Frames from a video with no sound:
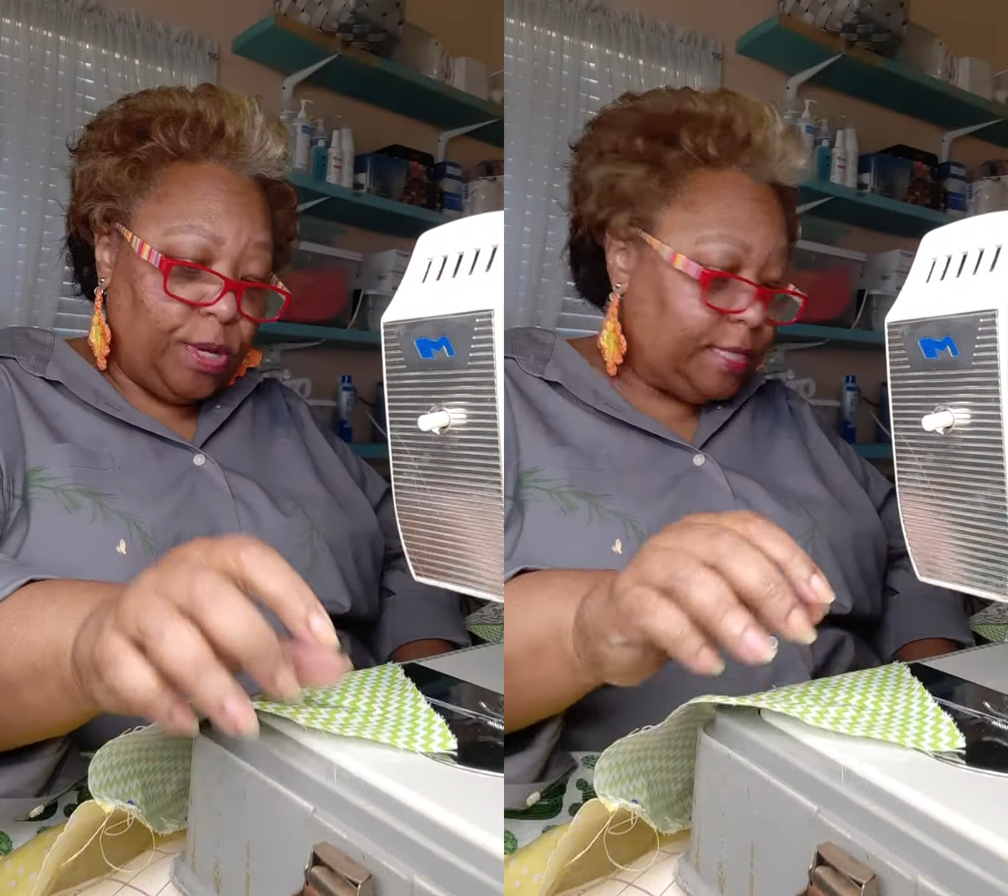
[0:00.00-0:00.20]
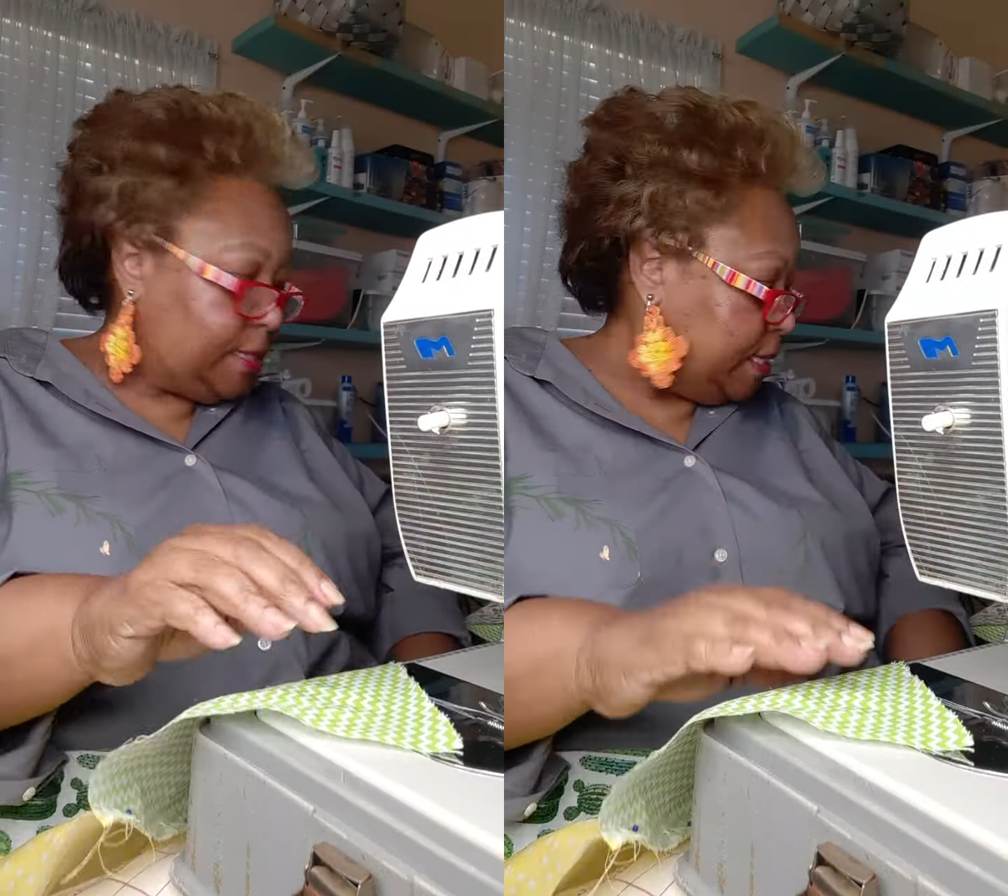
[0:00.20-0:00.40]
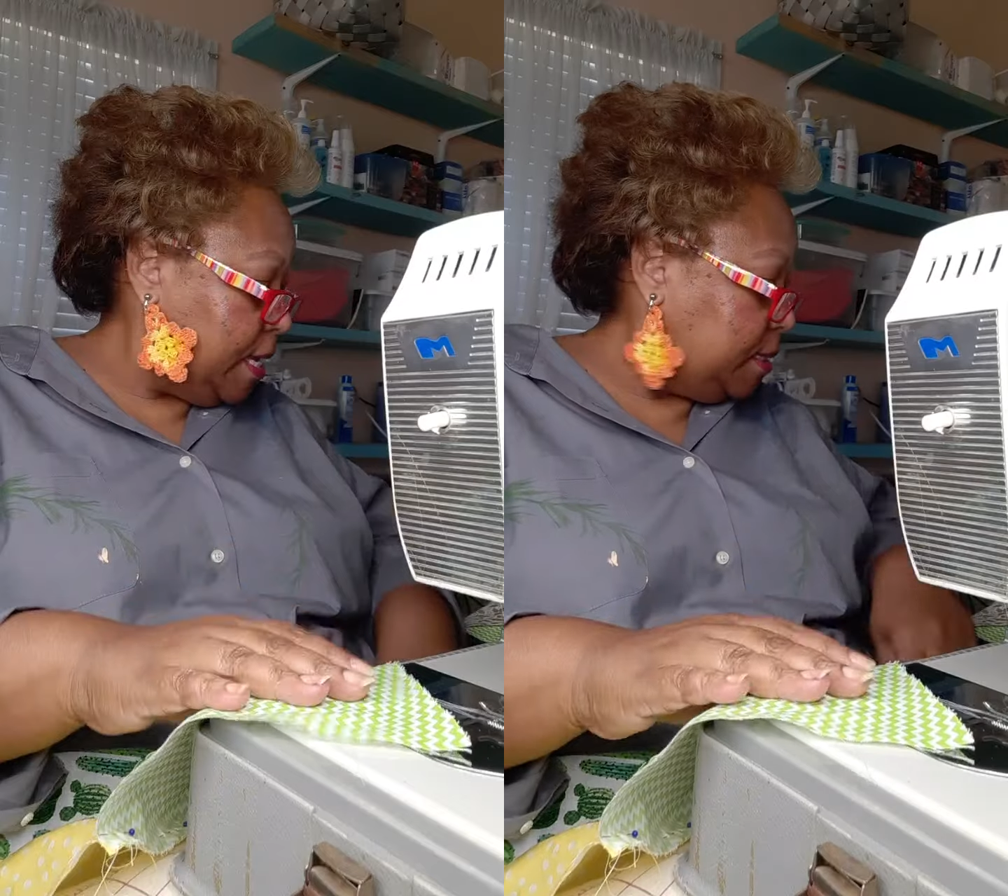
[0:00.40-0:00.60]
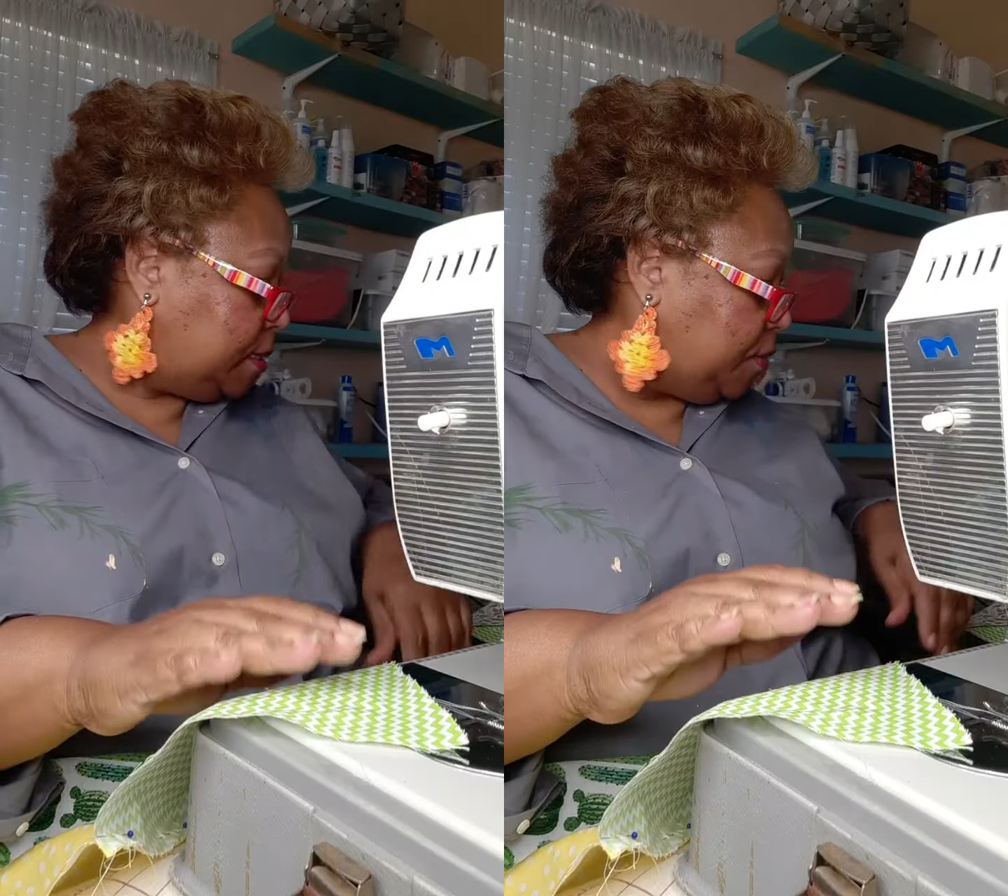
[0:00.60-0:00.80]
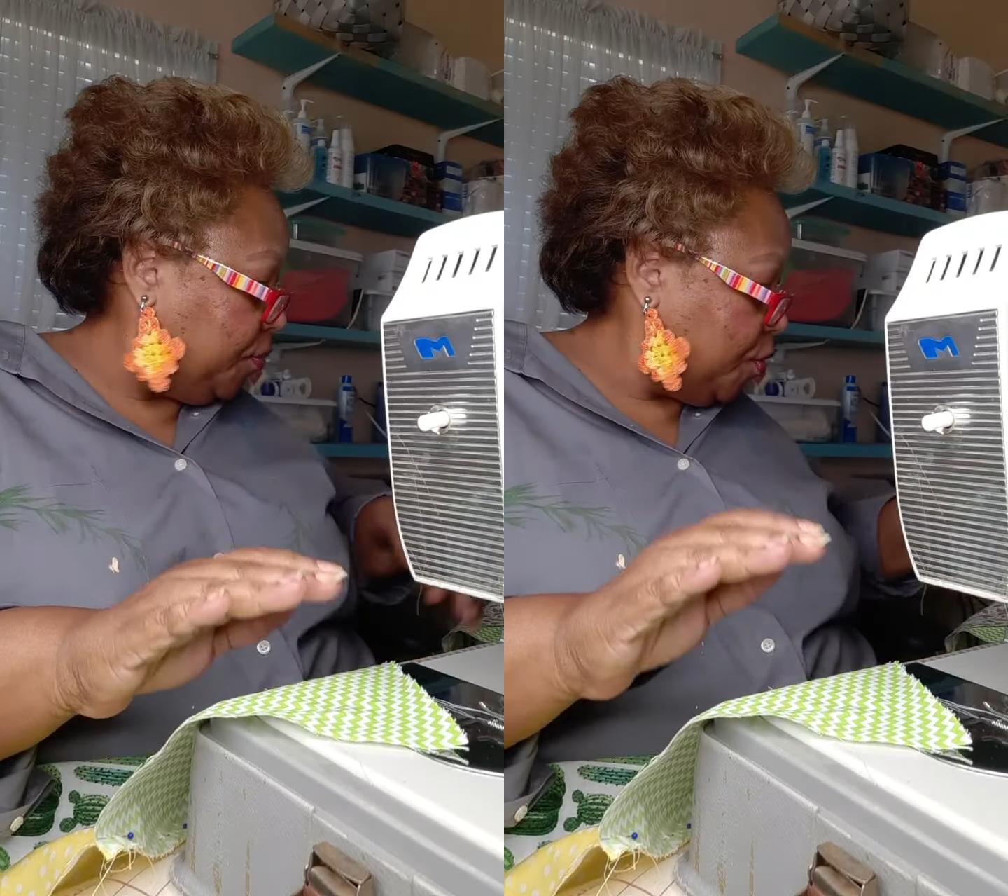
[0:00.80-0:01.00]
on
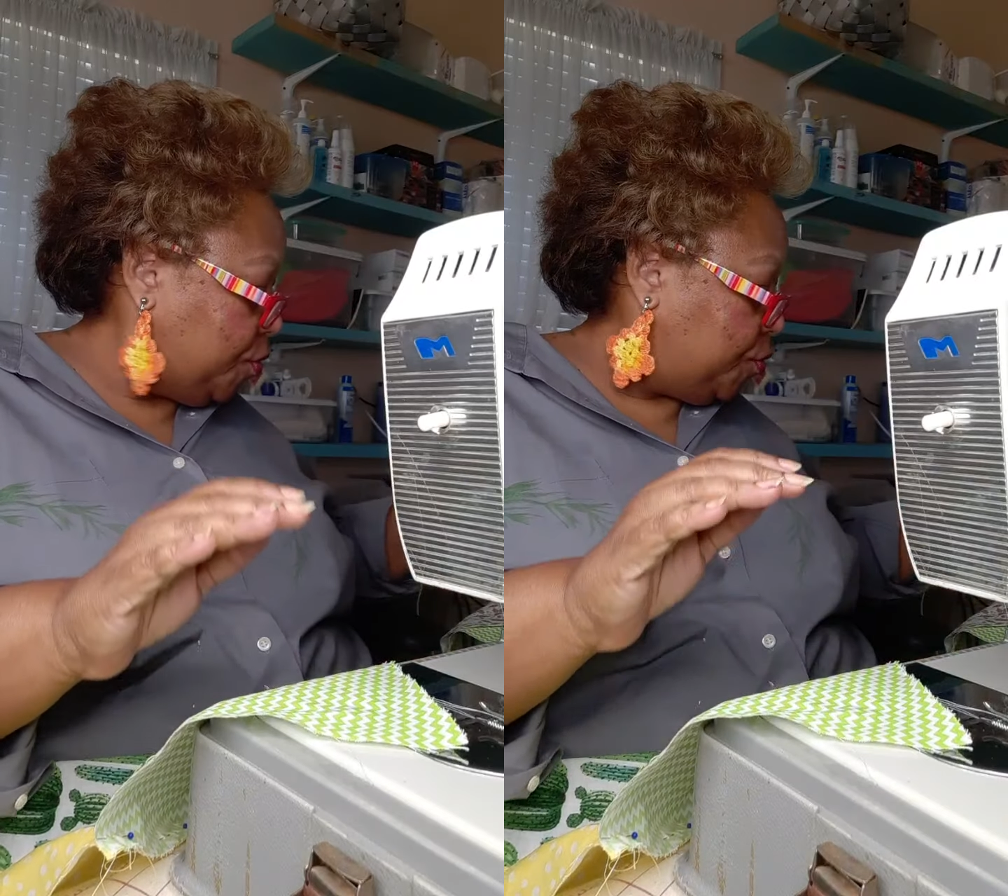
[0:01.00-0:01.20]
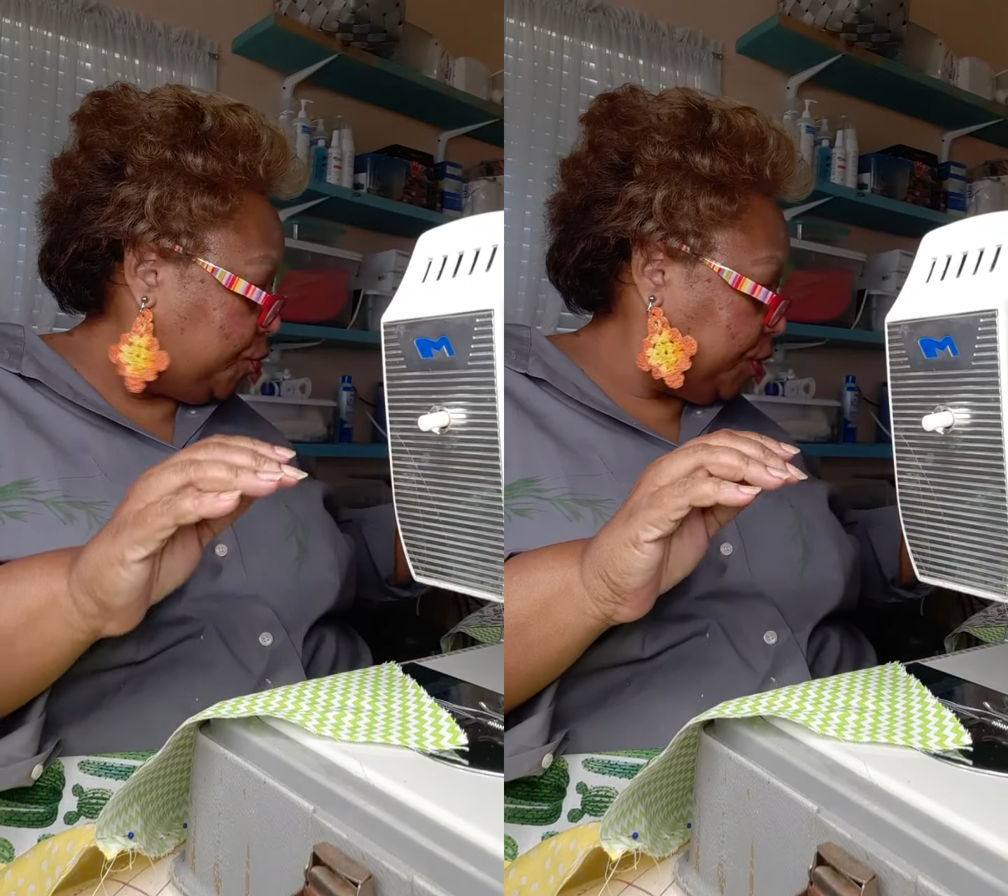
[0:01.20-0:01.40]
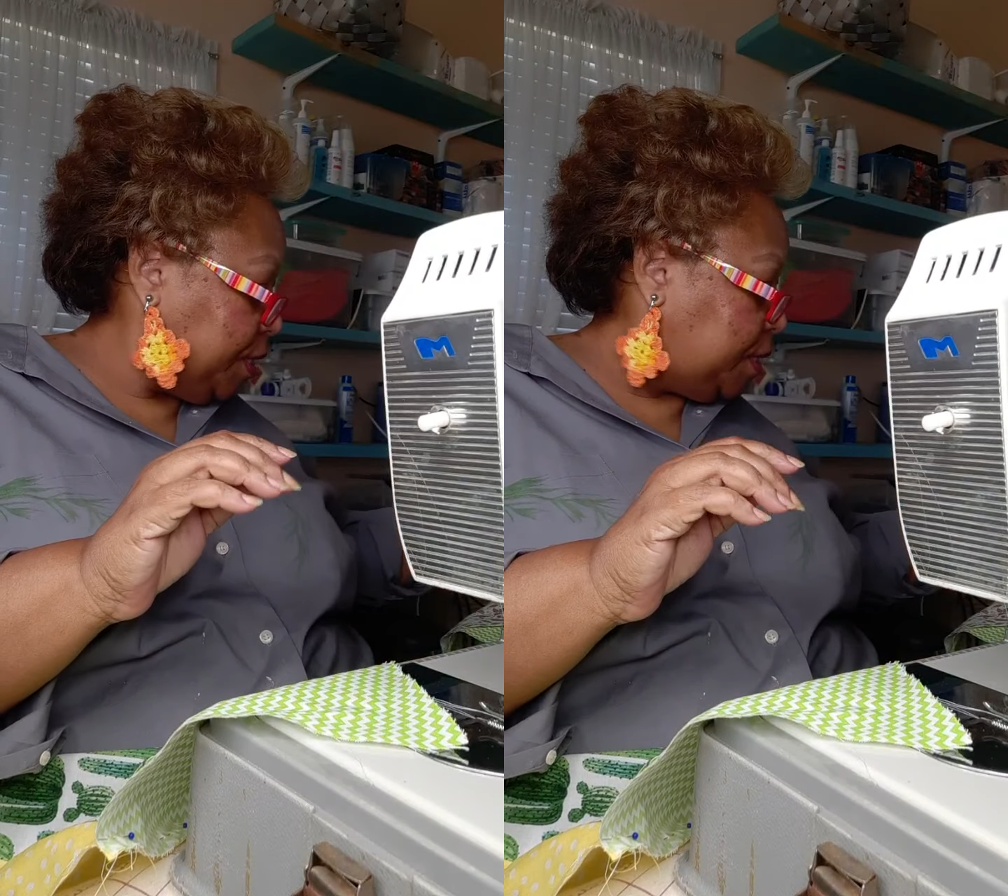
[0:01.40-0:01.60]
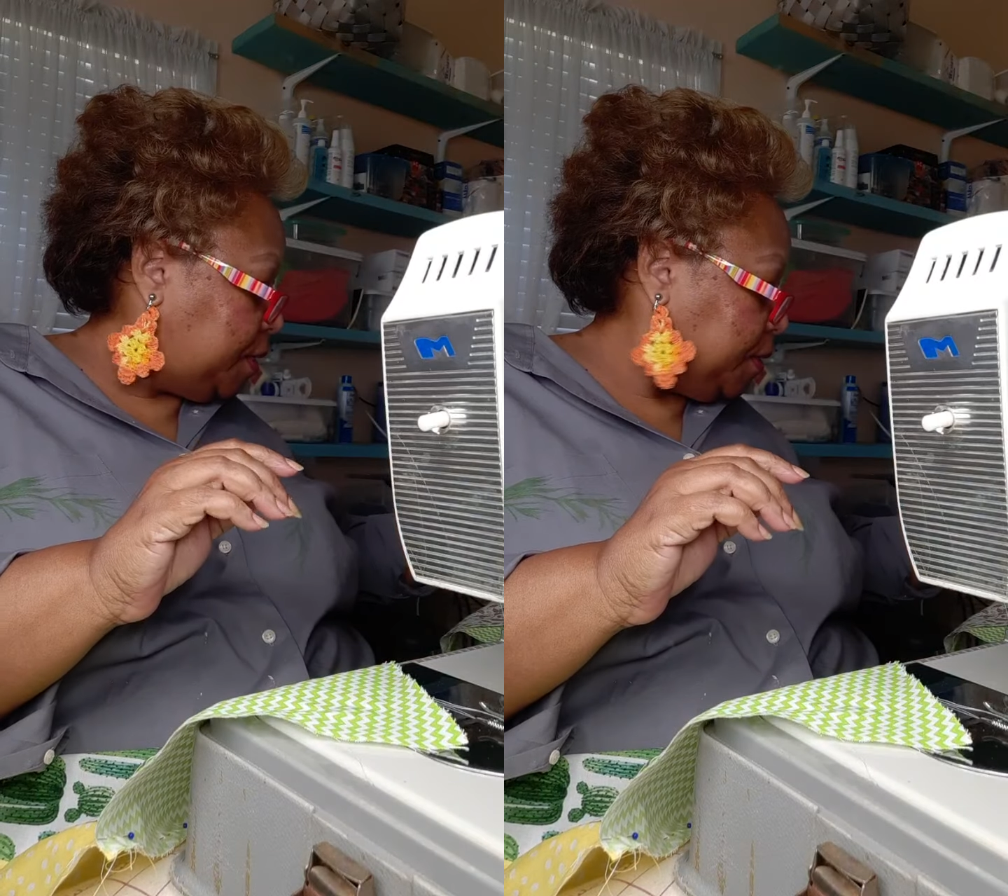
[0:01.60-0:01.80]
Tuesdays,